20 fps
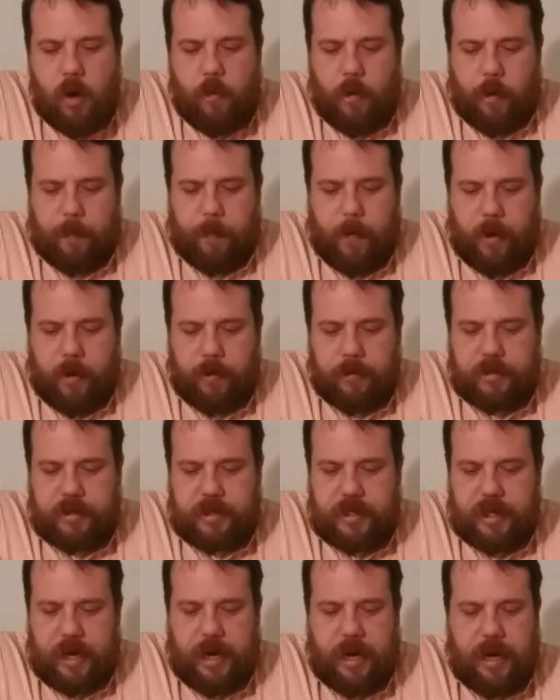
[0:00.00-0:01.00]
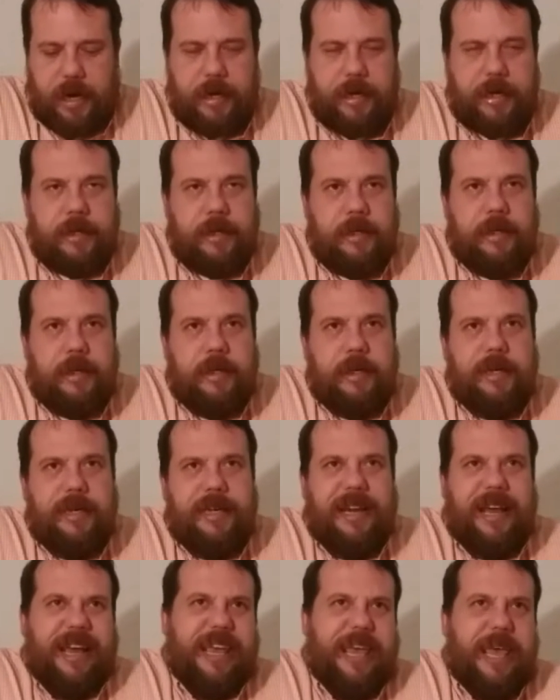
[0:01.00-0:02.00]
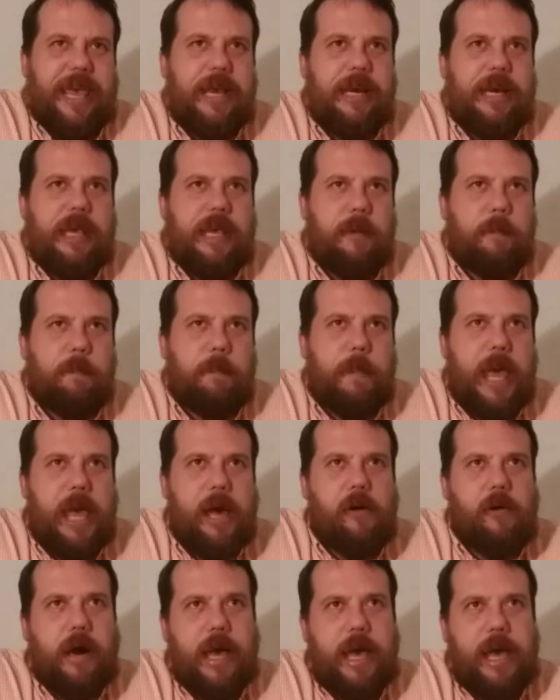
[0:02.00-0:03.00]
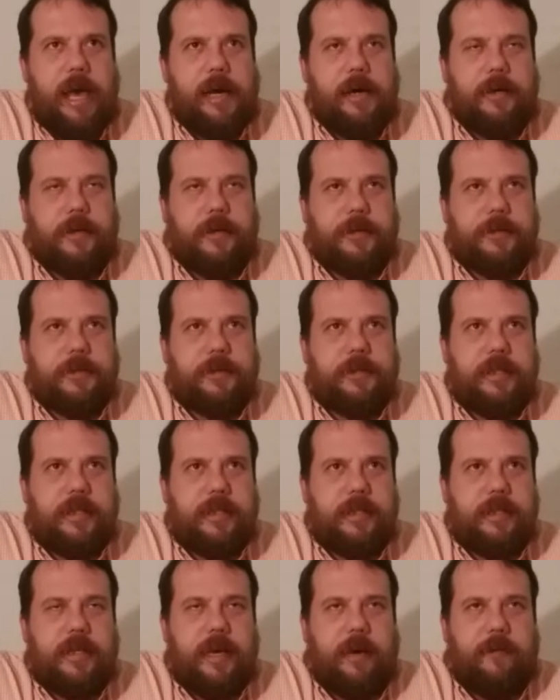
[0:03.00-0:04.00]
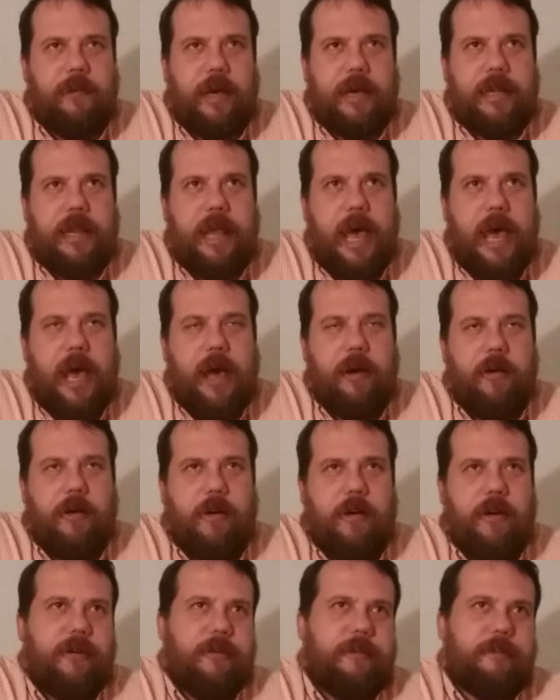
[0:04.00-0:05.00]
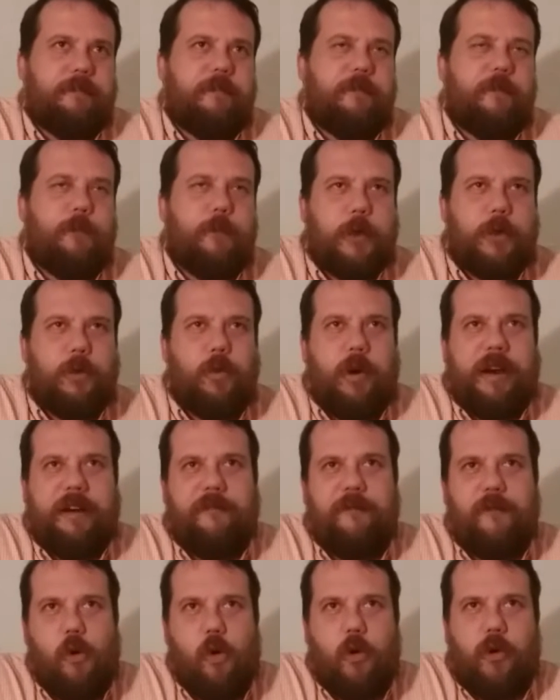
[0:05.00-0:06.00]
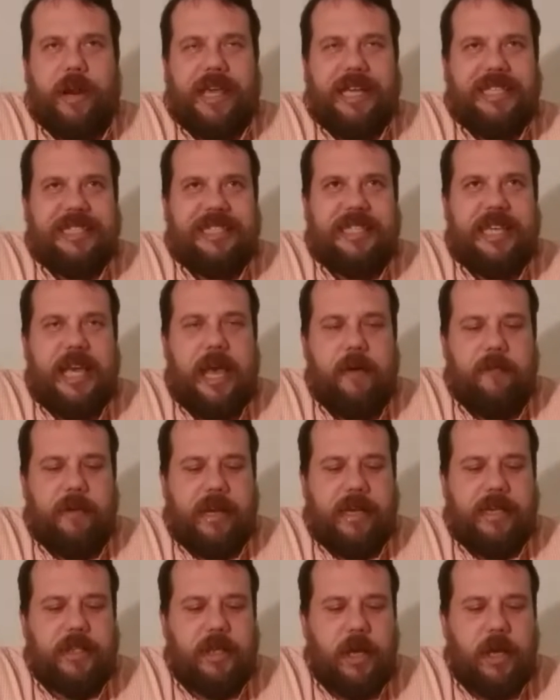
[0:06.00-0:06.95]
where most like Indian pale ales and stuff like that are between 40 and 70.